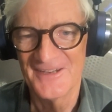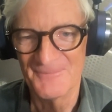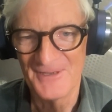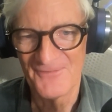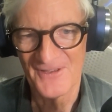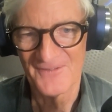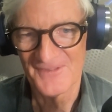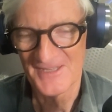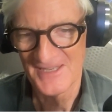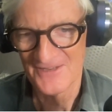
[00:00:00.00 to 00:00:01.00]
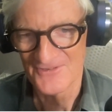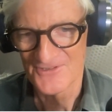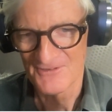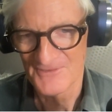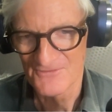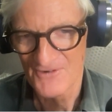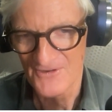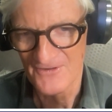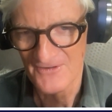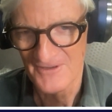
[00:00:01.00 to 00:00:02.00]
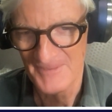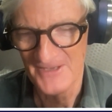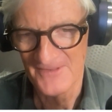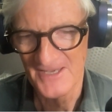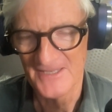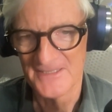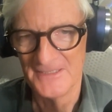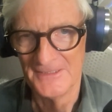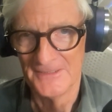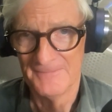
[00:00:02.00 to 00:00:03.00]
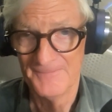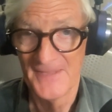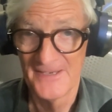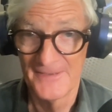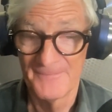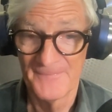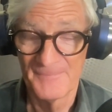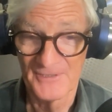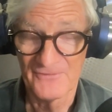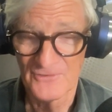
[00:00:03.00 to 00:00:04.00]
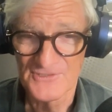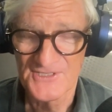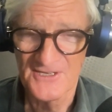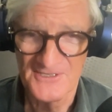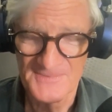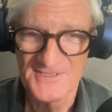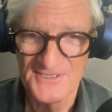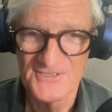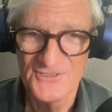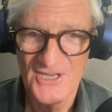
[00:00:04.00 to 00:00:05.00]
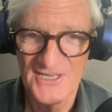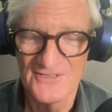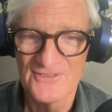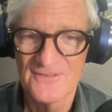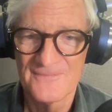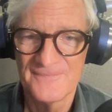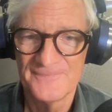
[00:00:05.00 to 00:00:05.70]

We felt the industry was wrong about that. But of course, circumstances changed.